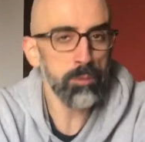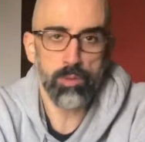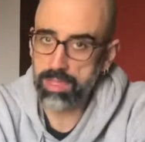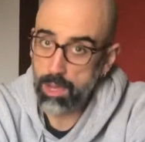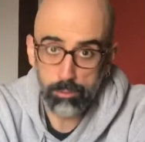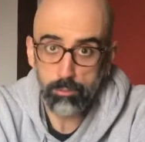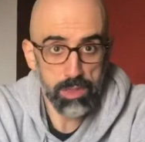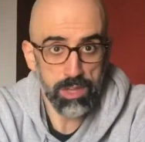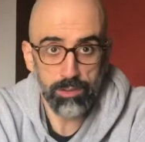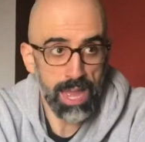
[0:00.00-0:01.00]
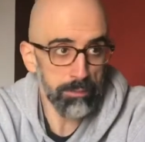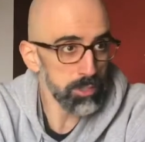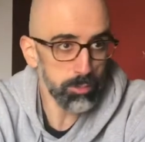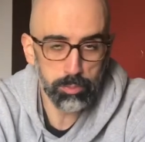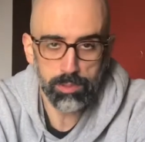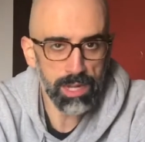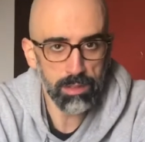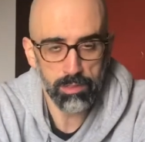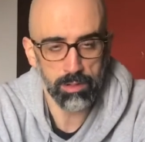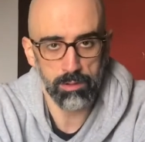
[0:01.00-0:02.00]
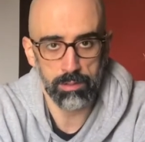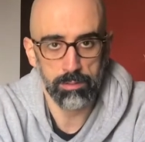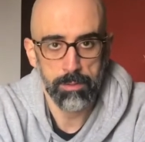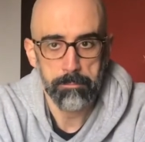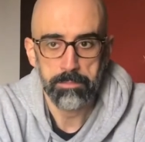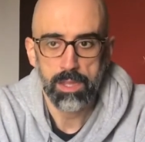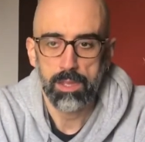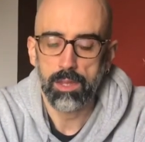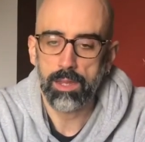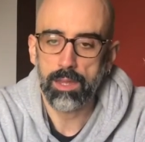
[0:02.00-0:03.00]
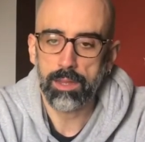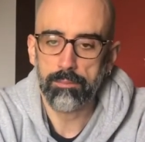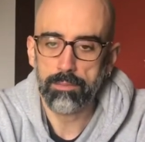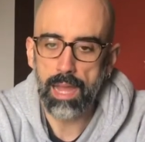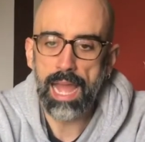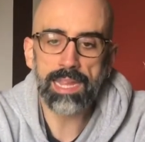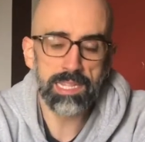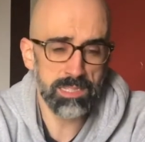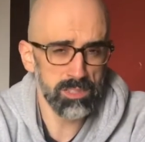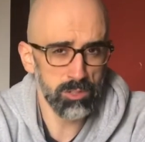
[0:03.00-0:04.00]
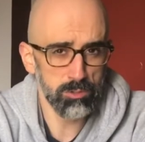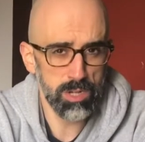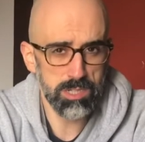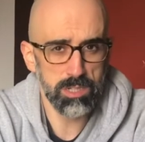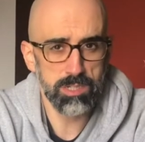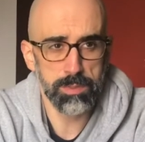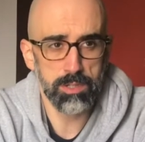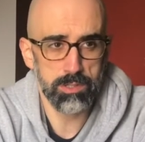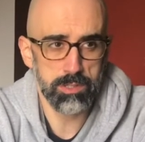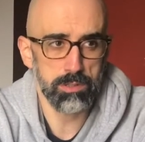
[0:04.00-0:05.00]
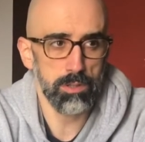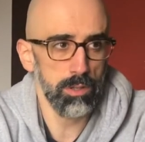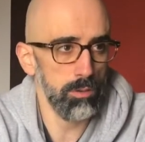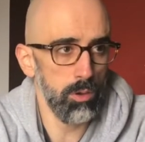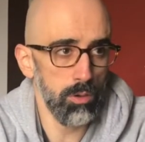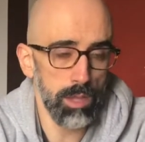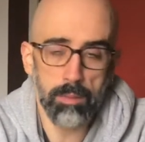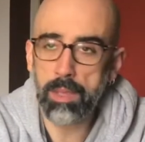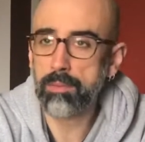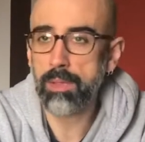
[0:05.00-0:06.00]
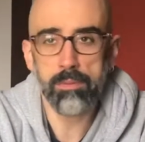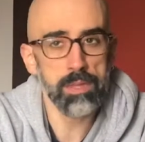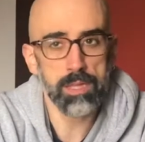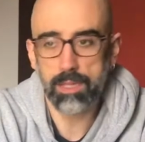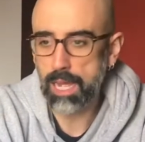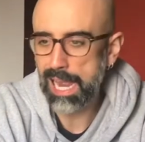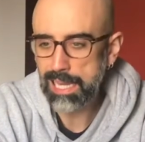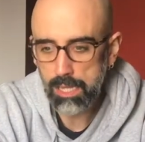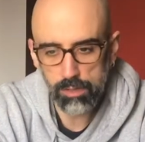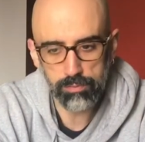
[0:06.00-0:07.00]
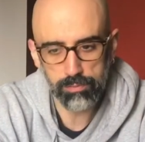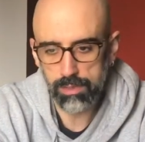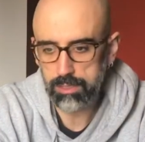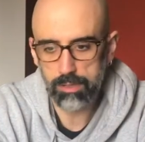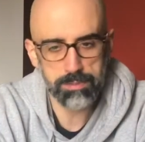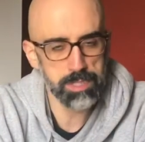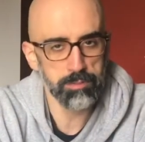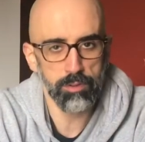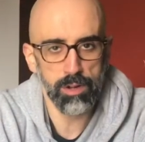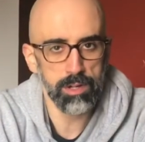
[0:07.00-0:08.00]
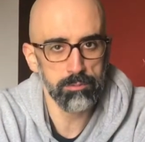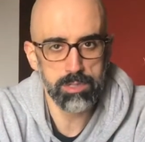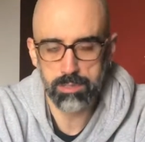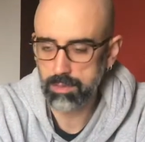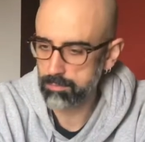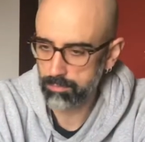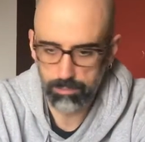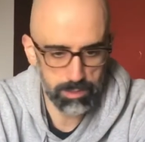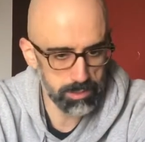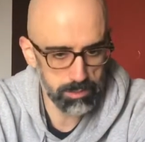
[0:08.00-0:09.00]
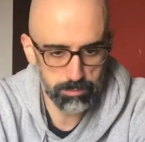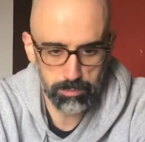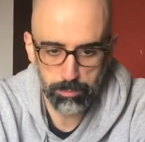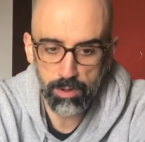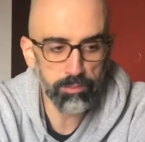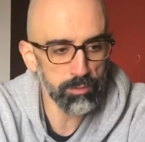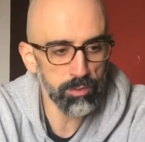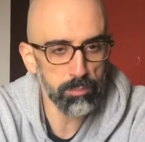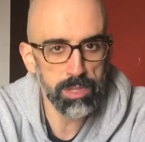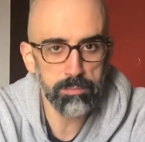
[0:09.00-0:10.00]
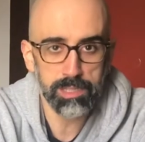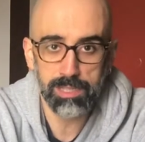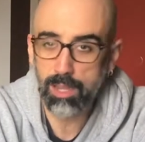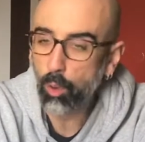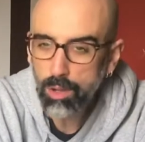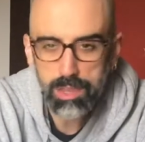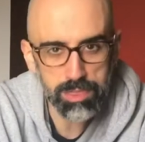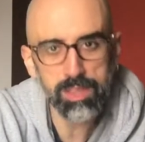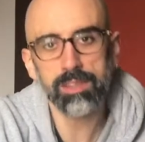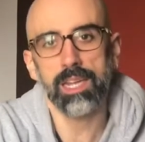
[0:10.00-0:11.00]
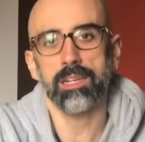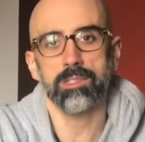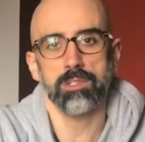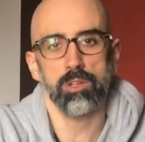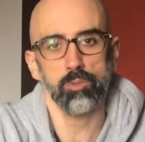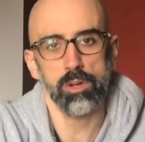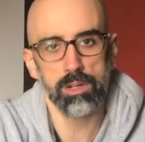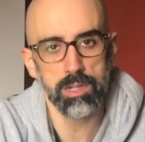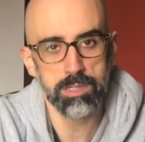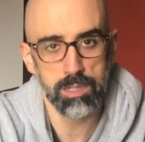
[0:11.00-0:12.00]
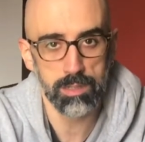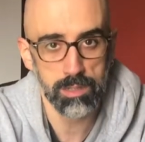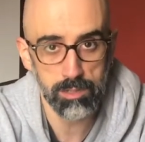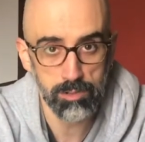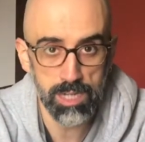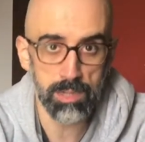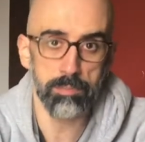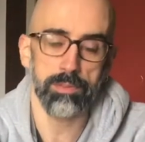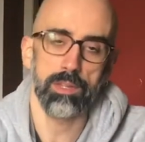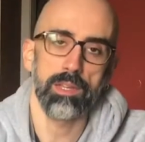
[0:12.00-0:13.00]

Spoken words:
without having to put anything on it. I guess that your question is because okay, man, maybe I love a drumstick for any reason, it's perfect for me, but the only thing that it's not working is that the grip.